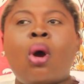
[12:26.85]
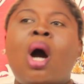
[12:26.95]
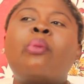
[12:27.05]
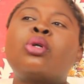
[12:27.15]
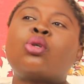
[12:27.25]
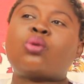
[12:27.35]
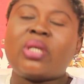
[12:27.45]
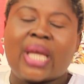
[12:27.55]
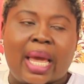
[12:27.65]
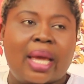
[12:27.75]
Almost so,
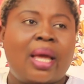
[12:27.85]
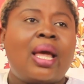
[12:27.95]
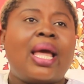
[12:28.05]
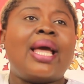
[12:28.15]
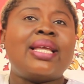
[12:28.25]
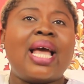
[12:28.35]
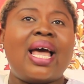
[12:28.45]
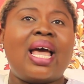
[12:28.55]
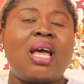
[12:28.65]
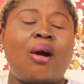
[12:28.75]
yeah. A
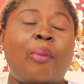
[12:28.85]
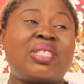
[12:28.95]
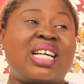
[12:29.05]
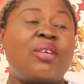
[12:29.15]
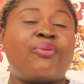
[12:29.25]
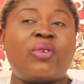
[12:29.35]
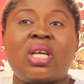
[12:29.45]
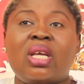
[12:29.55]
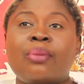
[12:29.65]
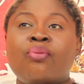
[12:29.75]
year, almost at the
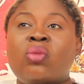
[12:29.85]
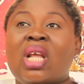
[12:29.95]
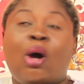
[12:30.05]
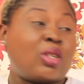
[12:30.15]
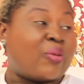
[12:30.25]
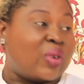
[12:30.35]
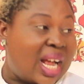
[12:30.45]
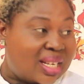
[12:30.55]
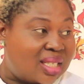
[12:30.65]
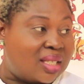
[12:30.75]
fee. Also for
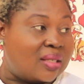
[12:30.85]
Dazzy.